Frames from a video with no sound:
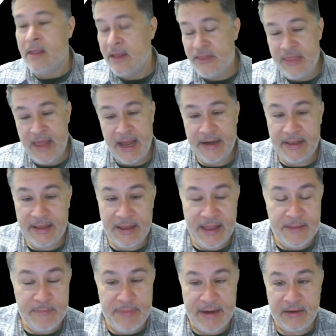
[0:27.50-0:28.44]
Not an
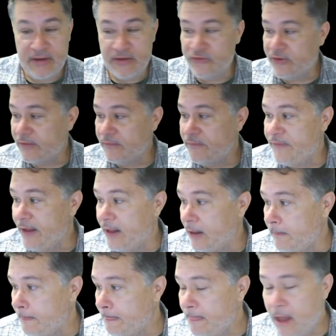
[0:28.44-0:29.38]
embarrassing
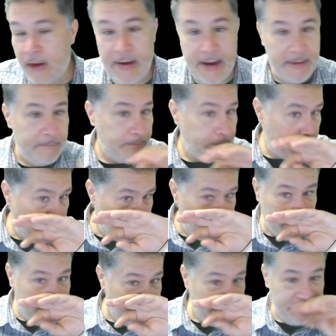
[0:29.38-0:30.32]
fail. All right.
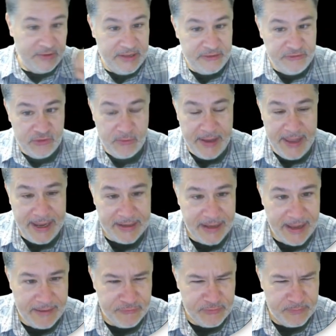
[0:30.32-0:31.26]
So let's go ahead and
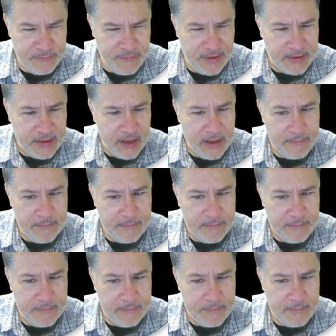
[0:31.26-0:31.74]
have some fun.